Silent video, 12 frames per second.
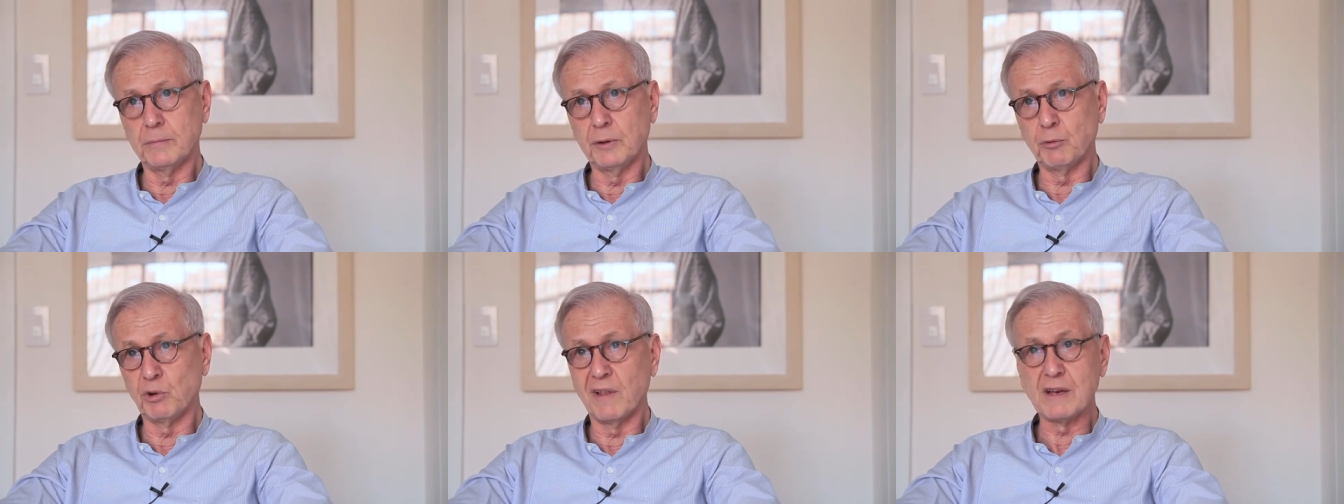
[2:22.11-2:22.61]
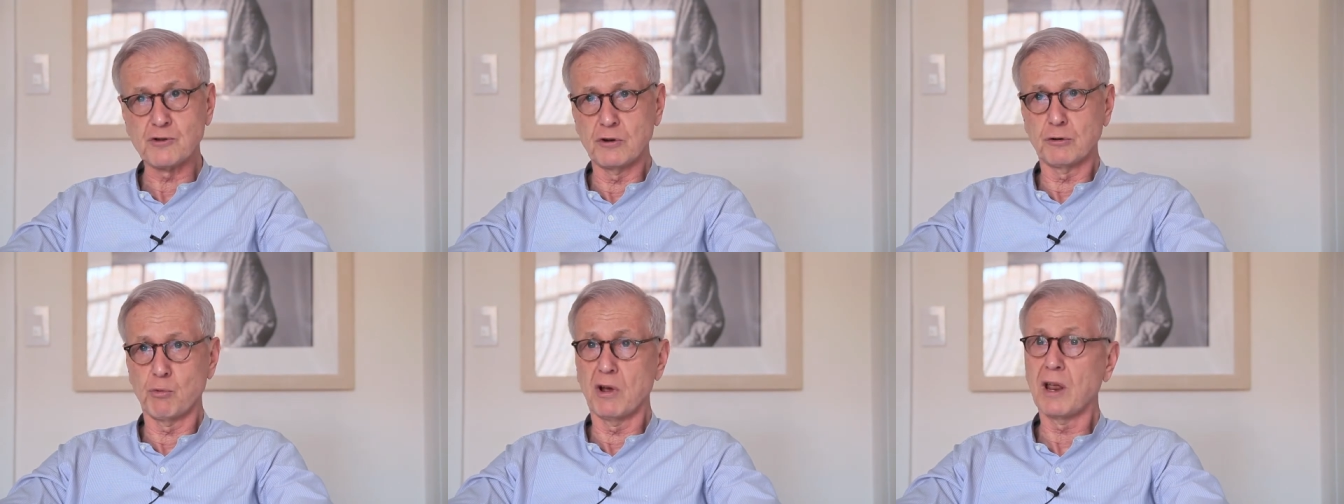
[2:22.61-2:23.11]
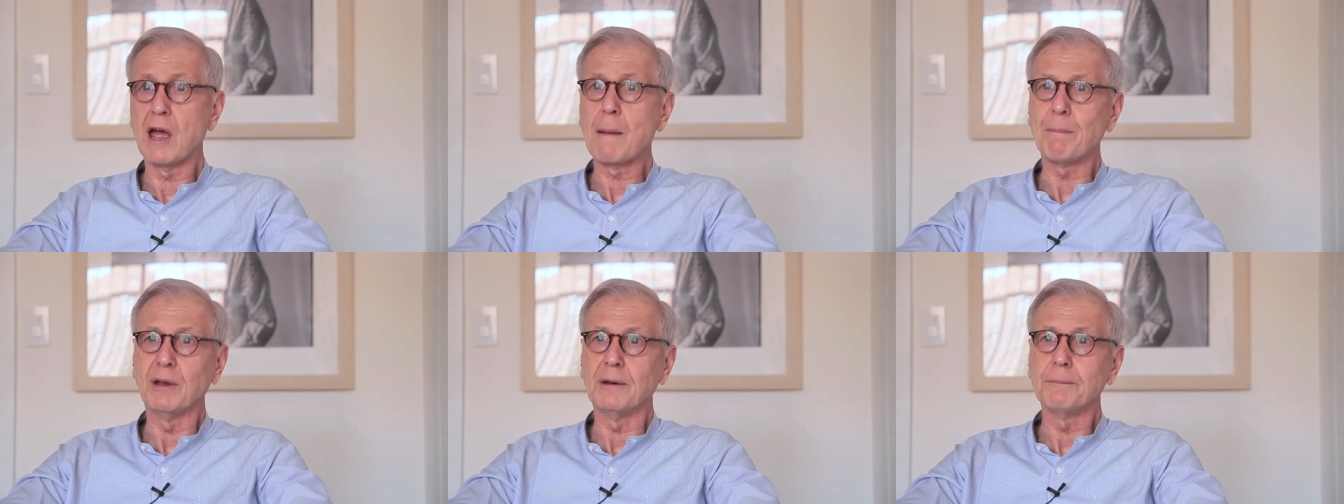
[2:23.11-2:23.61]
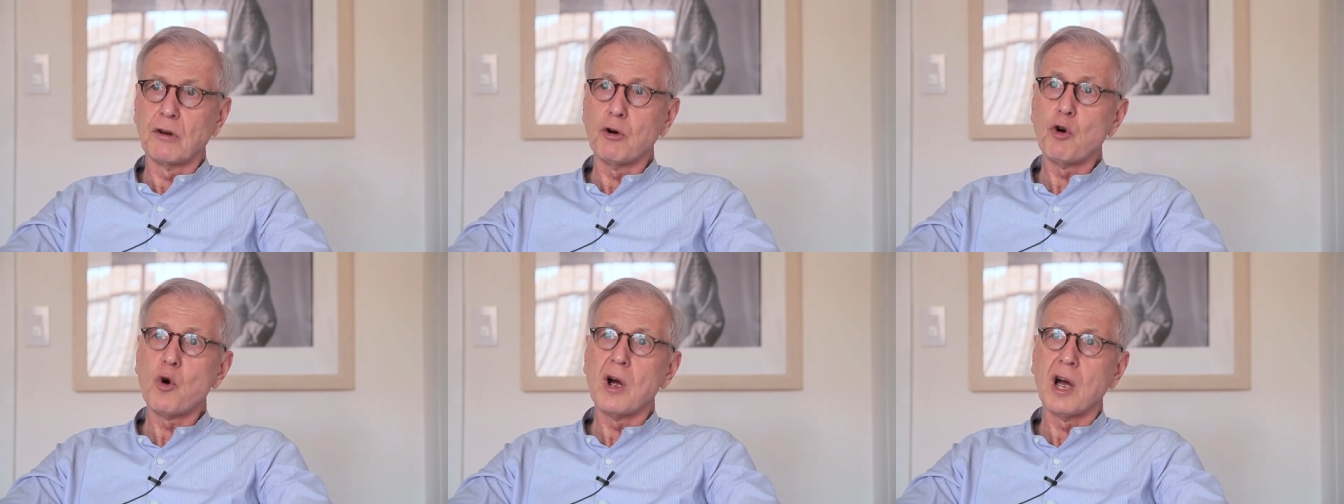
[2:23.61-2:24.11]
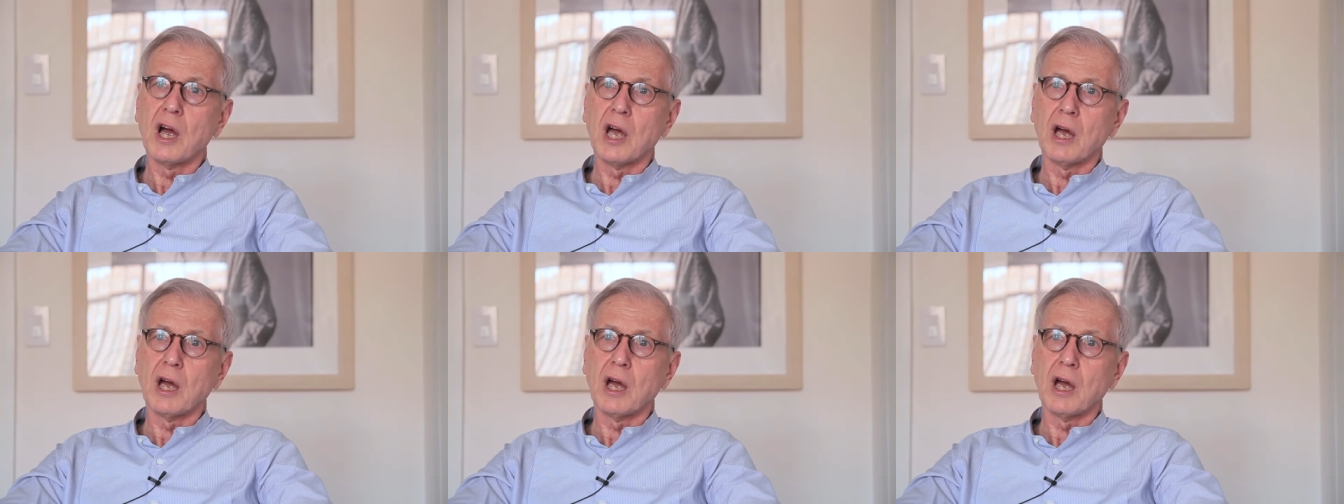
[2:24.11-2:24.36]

in relation to what happened. So,